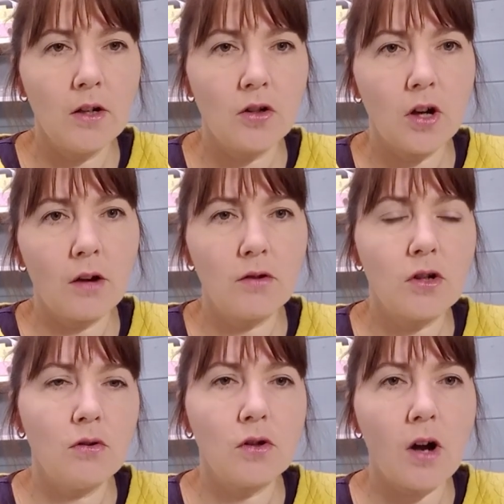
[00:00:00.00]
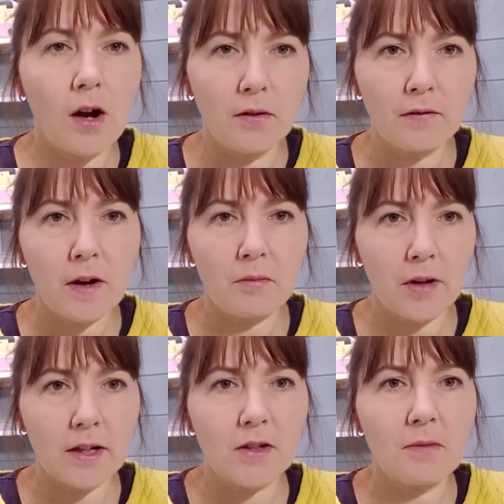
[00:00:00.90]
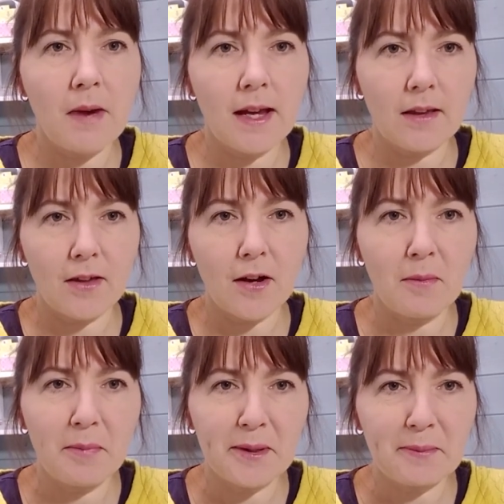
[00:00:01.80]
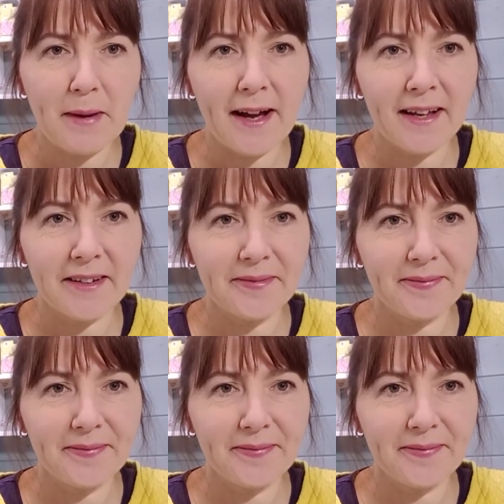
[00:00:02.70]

to go and choose your own fabrics to make the Compass Bag.